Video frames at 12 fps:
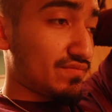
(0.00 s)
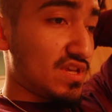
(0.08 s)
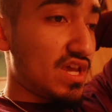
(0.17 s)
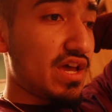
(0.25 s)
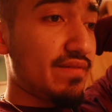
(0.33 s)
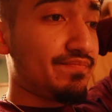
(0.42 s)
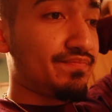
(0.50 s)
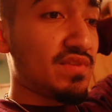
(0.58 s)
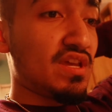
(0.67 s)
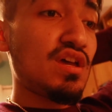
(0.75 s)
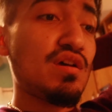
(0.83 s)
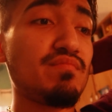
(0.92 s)
Yeah,
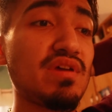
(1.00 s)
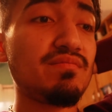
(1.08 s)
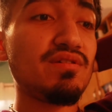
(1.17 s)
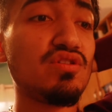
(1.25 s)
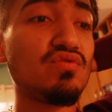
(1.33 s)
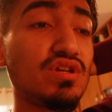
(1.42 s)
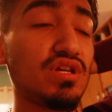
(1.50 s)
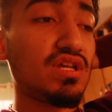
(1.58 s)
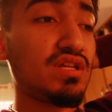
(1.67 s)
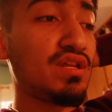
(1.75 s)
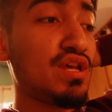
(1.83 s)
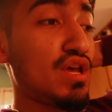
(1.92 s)
maybe you
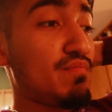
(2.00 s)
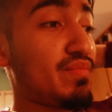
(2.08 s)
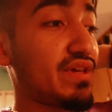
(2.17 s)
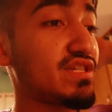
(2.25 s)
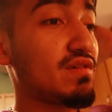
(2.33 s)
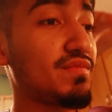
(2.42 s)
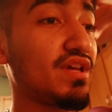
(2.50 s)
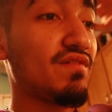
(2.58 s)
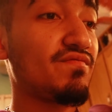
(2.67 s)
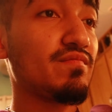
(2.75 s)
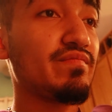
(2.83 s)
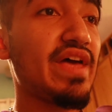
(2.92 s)
can pick something
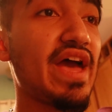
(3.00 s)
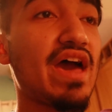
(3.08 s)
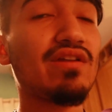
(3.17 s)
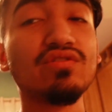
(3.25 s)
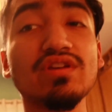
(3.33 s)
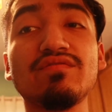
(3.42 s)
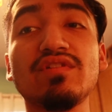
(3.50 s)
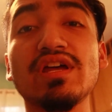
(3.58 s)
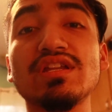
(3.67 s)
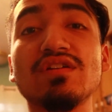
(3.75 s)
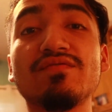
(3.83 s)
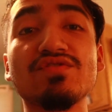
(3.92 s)
up from that or give you an
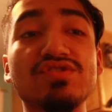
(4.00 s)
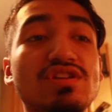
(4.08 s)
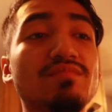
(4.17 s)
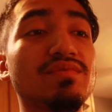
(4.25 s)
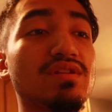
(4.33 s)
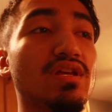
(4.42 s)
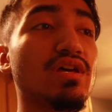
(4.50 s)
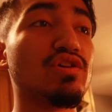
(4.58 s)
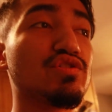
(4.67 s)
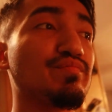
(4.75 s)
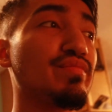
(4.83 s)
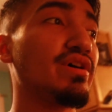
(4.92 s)
idea for something
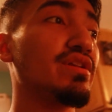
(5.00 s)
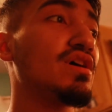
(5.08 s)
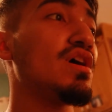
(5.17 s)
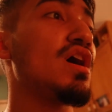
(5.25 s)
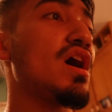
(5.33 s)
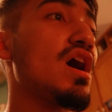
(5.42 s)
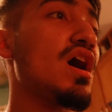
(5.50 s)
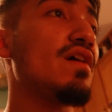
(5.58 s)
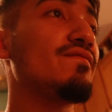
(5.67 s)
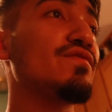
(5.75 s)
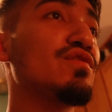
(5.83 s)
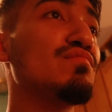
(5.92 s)
else, but
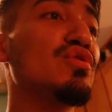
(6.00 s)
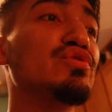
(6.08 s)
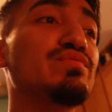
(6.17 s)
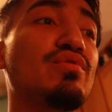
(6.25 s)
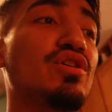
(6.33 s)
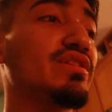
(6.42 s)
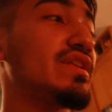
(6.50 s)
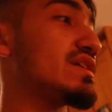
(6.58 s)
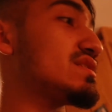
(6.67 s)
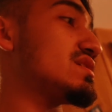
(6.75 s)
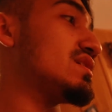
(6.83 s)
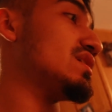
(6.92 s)
for the most part,
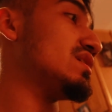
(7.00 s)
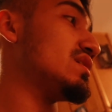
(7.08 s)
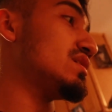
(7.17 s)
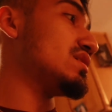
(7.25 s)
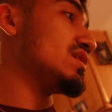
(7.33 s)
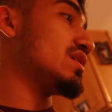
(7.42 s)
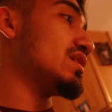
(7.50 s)
that's it. And